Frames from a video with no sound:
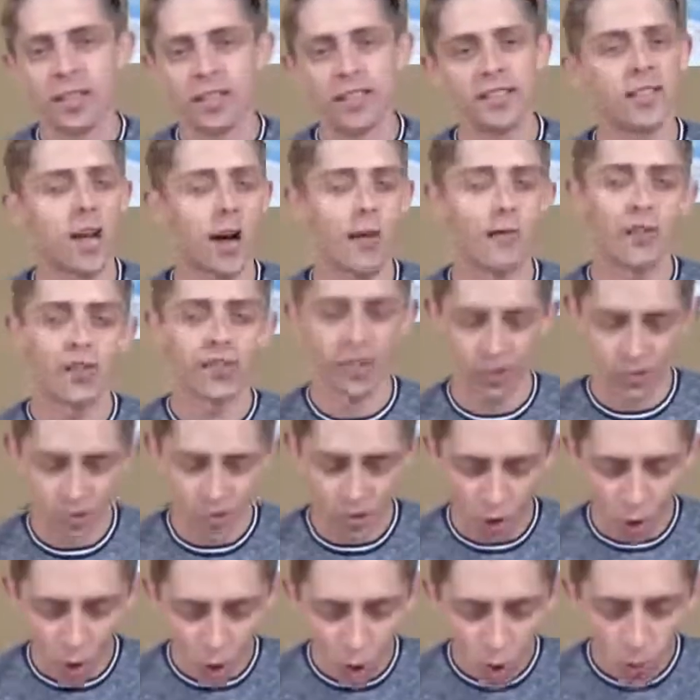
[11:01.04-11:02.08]
these
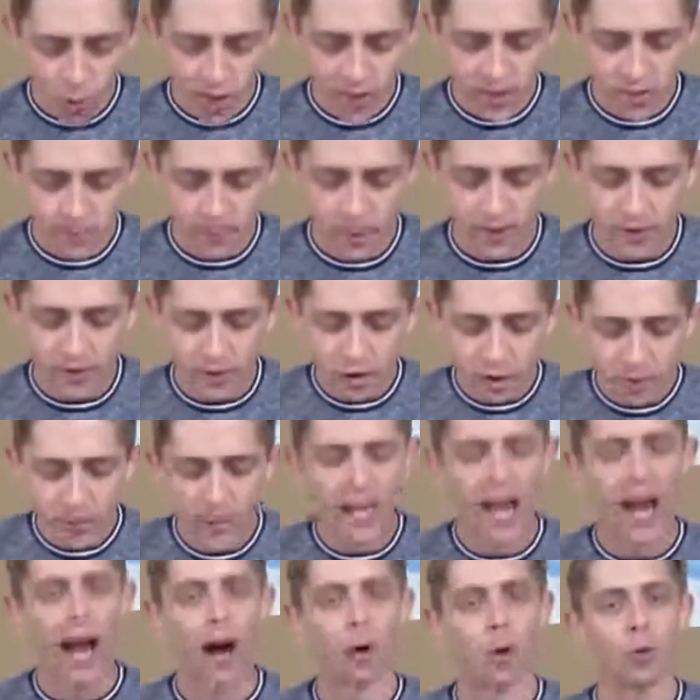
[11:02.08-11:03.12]
conversations always by
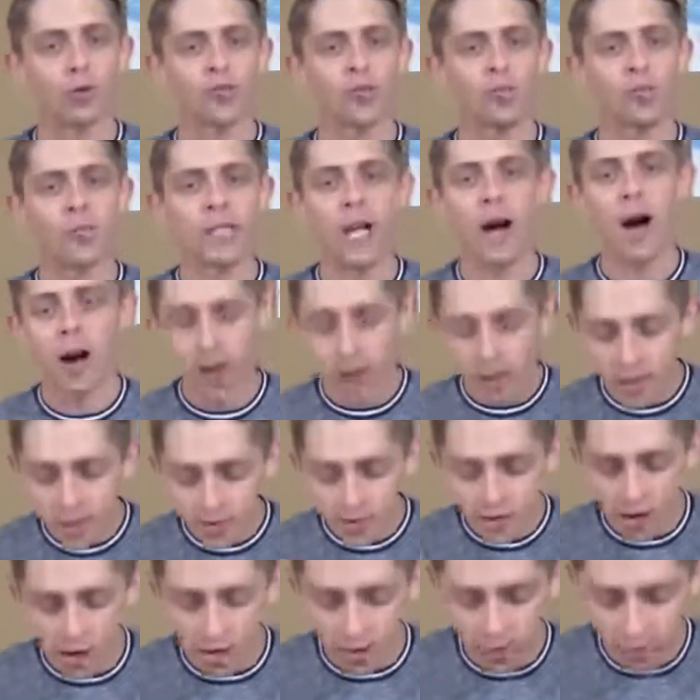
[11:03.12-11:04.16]
zooming out
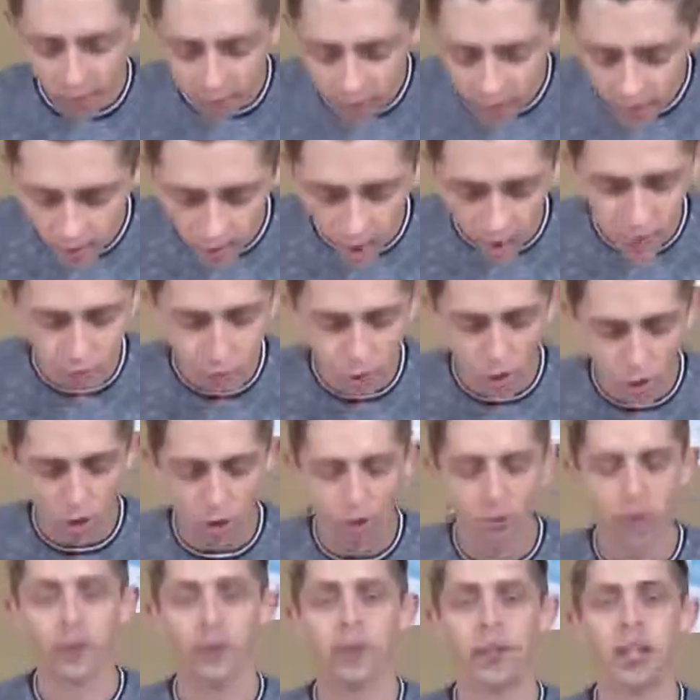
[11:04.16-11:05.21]
beyond our theological
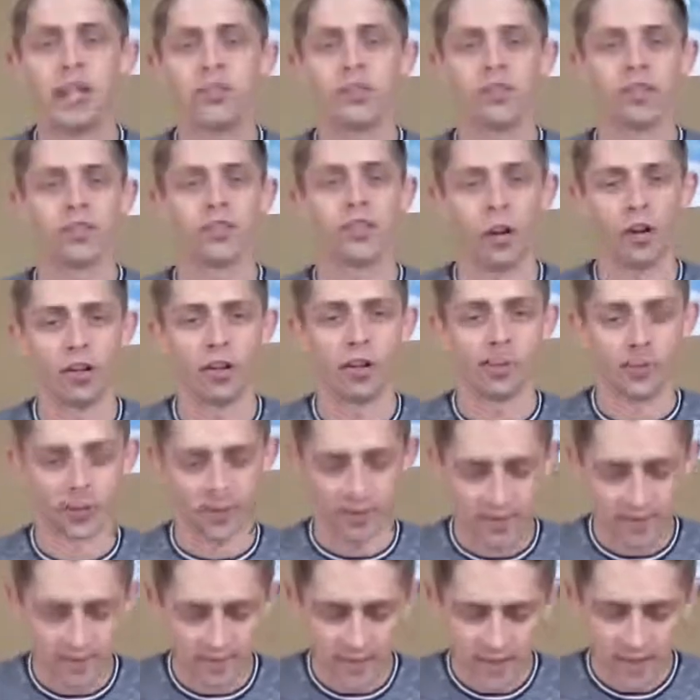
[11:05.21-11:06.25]
or religious
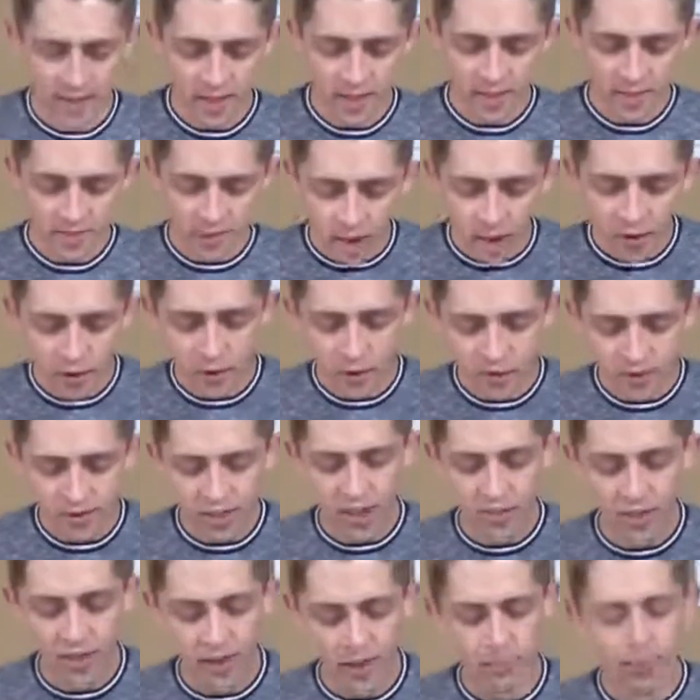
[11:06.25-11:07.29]
arguments to
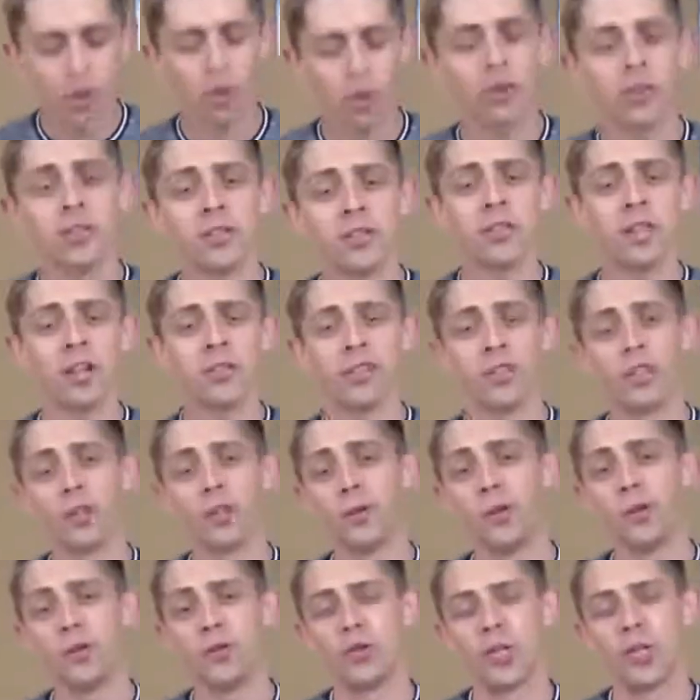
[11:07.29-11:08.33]
understand the importance of
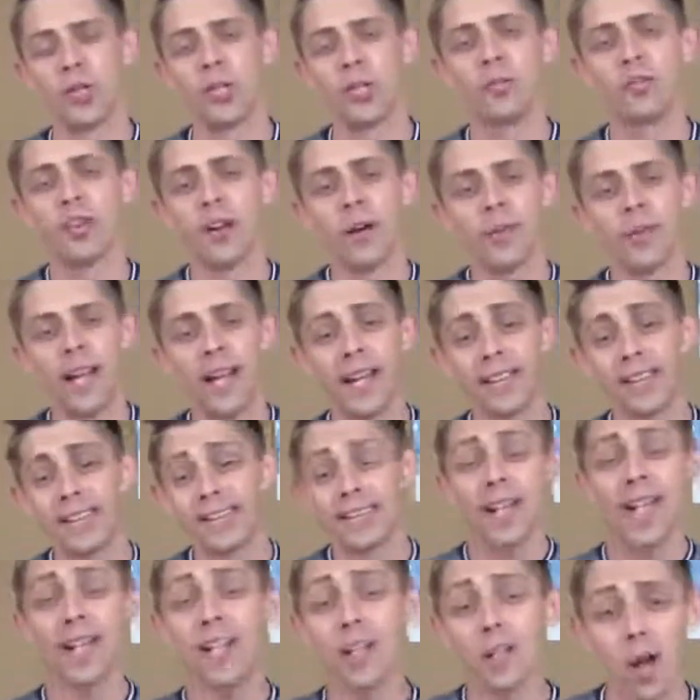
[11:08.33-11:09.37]
inclusion from a
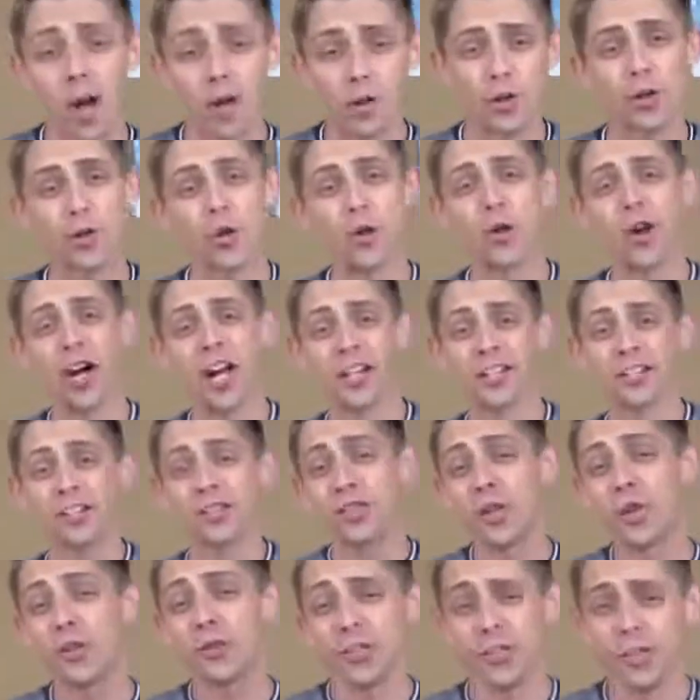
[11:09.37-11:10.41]
psychological and a
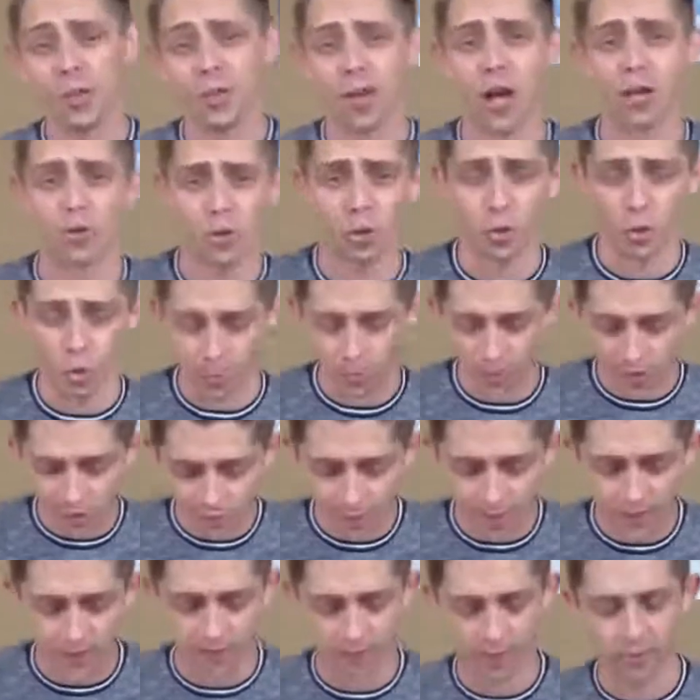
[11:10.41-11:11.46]
sociological
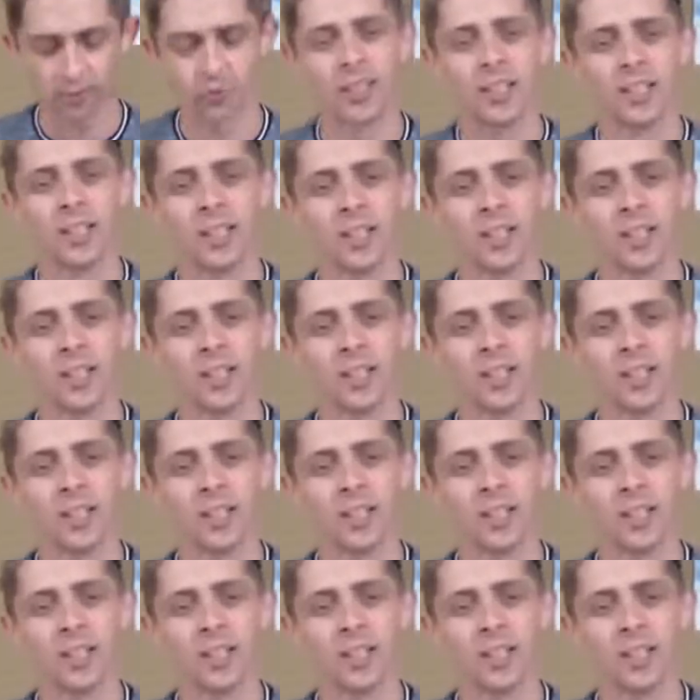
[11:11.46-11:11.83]
perspective.